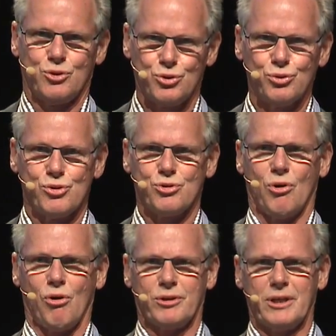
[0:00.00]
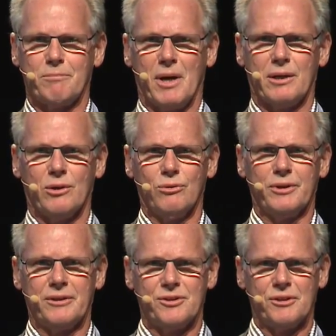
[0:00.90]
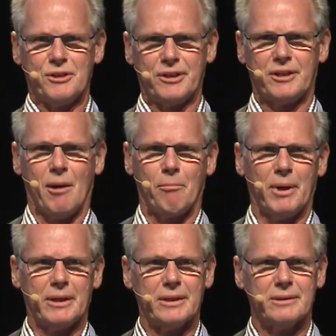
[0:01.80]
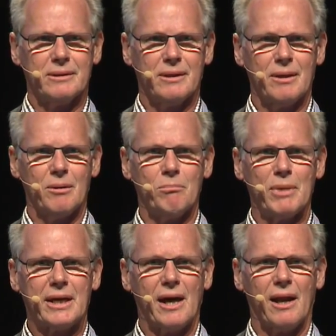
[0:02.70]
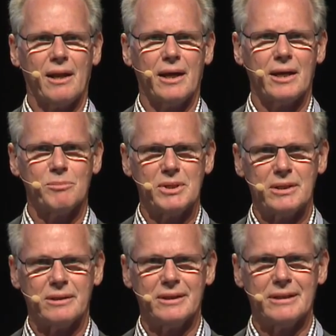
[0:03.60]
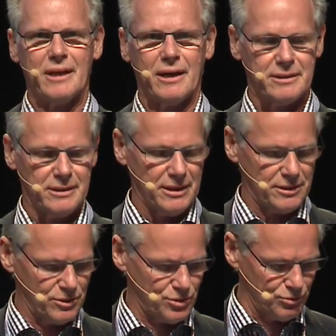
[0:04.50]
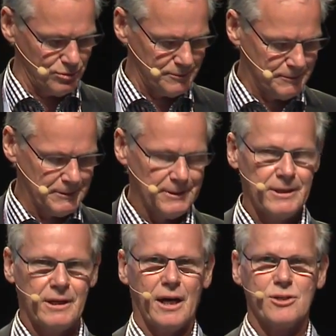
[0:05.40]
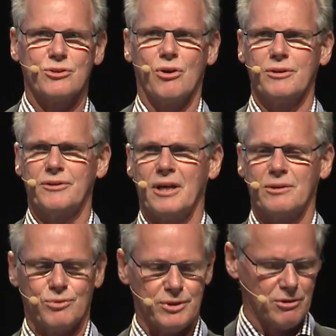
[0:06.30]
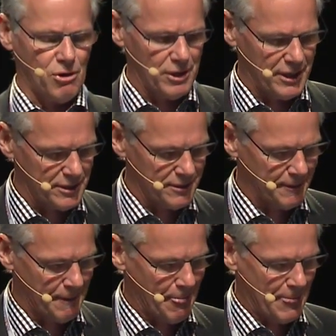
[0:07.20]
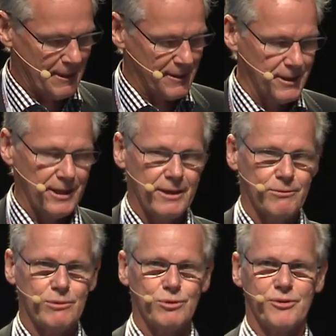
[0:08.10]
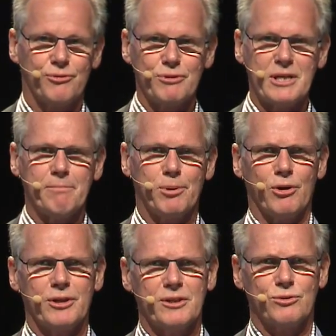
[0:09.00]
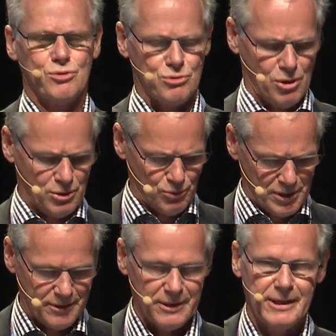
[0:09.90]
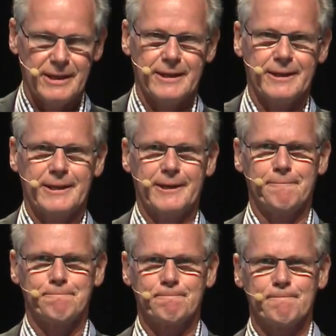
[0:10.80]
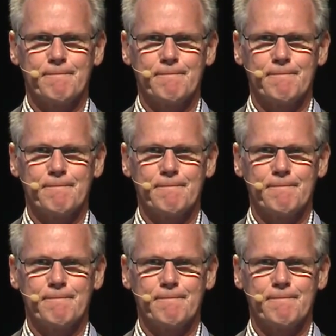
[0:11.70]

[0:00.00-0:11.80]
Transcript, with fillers: to starting my own engineering company, Mecel AB, in 1982. I started that with a colleague. Uh, we were three employees to start with, and um,